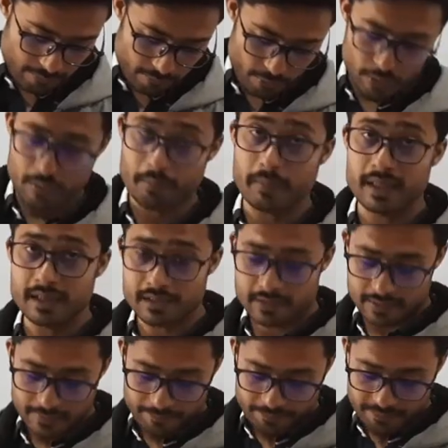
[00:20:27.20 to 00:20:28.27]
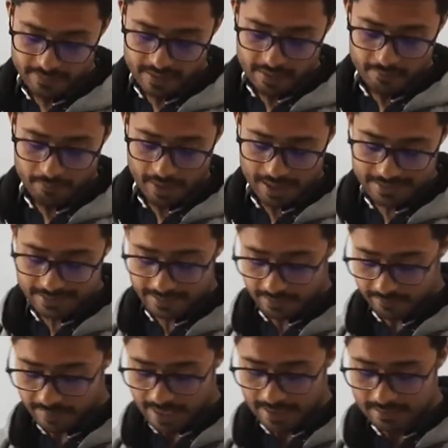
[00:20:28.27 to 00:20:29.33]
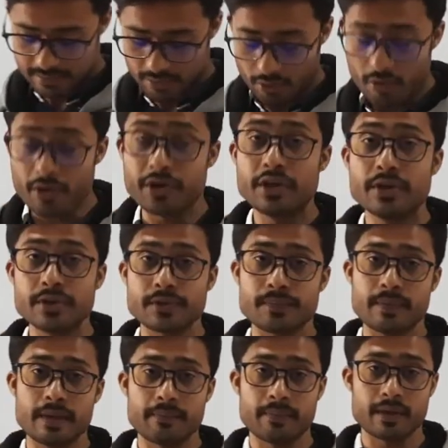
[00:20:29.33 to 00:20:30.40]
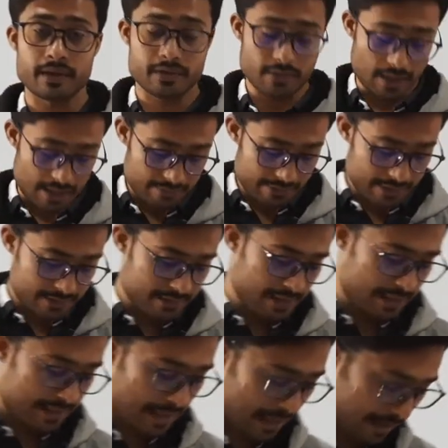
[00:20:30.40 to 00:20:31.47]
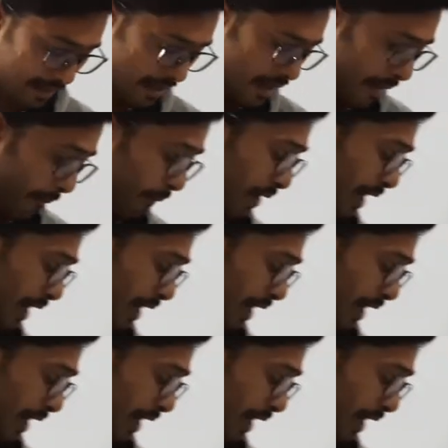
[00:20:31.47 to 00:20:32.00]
fruit peels, plastic bags, or newspaper. So I will say that